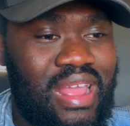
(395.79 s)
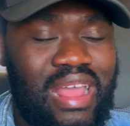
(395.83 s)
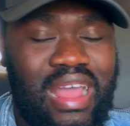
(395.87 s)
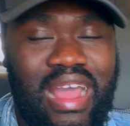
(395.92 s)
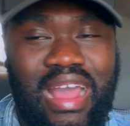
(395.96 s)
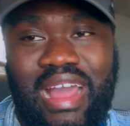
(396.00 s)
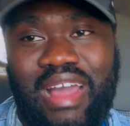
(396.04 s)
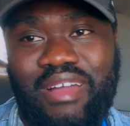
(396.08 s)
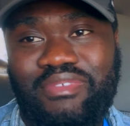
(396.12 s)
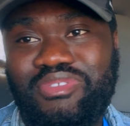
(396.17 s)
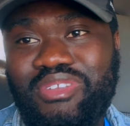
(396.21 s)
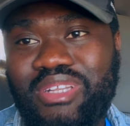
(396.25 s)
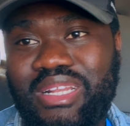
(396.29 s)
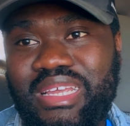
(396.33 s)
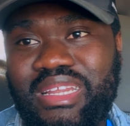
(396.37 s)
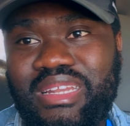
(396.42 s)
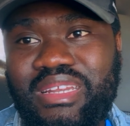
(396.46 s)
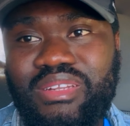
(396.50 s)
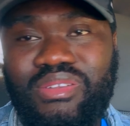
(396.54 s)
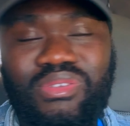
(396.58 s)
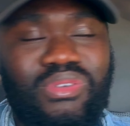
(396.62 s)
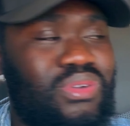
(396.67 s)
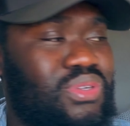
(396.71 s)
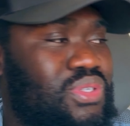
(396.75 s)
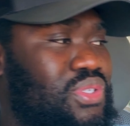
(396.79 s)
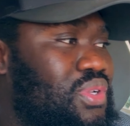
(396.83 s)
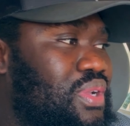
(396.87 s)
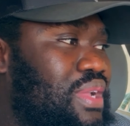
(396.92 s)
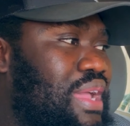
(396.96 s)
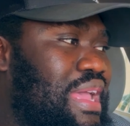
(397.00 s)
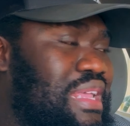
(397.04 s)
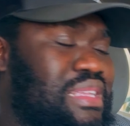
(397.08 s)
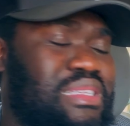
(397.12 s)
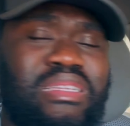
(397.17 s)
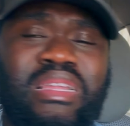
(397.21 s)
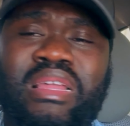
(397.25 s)
i have to let it go so
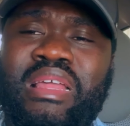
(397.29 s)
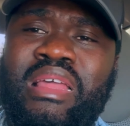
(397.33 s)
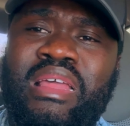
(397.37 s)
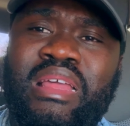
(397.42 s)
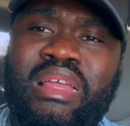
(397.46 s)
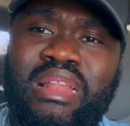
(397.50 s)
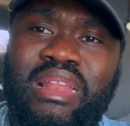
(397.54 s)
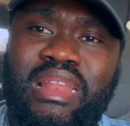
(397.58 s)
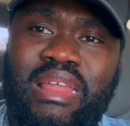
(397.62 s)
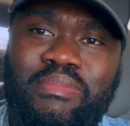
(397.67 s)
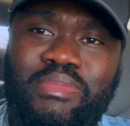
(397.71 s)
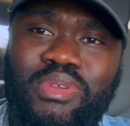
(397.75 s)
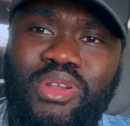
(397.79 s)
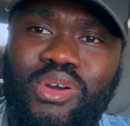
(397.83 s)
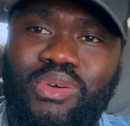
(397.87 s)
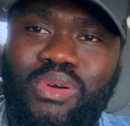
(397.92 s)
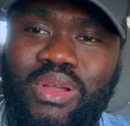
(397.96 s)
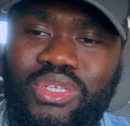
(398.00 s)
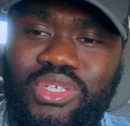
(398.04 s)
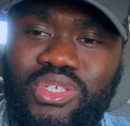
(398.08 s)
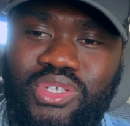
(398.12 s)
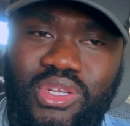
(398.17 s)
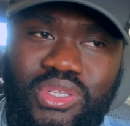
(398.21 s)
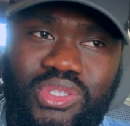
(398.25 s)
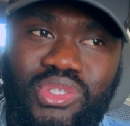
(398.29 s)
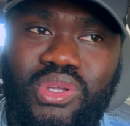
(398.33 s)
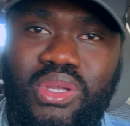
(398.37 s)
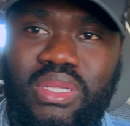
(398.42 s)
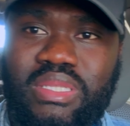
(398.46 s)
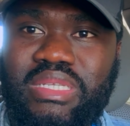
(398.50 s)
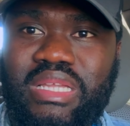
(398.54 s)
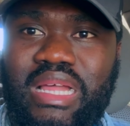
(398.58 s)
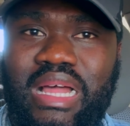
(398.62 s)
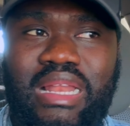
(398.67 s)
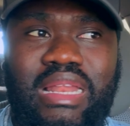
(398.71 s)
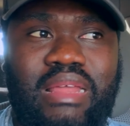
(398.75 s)
guys let me know what your
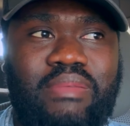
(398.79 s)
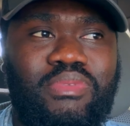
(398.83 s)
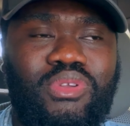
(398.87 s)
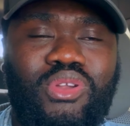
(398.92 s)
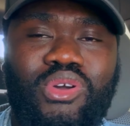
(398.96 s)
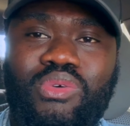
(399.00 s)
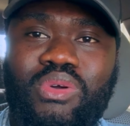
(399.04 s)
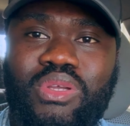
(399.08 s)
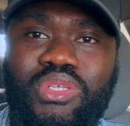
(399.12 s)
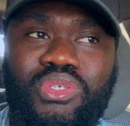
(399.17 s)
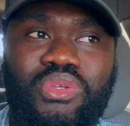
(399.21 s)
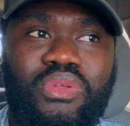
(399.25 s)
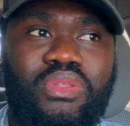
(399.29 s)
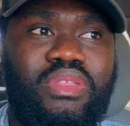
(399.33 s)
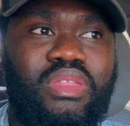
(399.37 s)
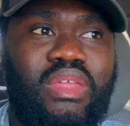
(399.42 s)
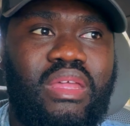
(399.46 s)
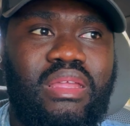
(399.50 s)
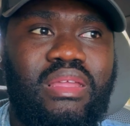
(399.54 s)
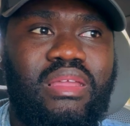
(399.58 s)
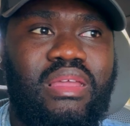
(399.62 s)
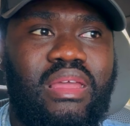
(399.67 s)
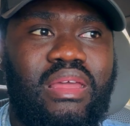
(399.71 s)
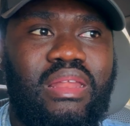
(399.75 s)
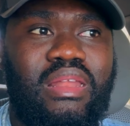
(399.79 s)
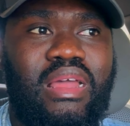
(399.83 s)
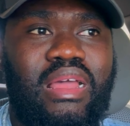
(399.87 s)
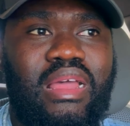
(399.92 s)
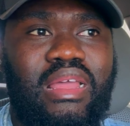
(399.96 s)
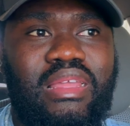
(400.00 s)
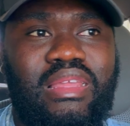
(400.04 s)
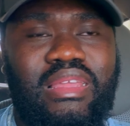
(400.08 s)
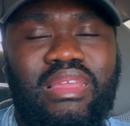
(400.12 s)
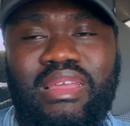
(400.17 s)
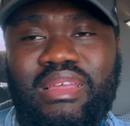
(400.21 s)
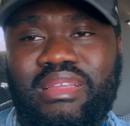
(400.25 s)
thoughts are let me know what you think and i
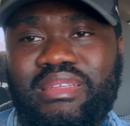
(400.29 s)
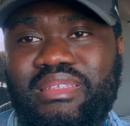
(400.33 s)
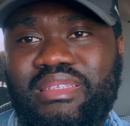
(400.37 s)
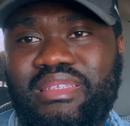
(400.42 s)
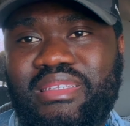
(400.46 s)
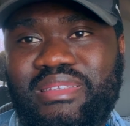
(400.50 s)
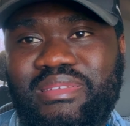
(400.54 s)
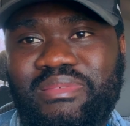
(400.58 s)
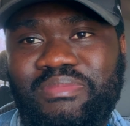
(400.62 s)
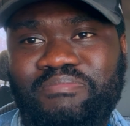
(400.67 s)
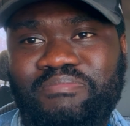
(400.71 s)
guess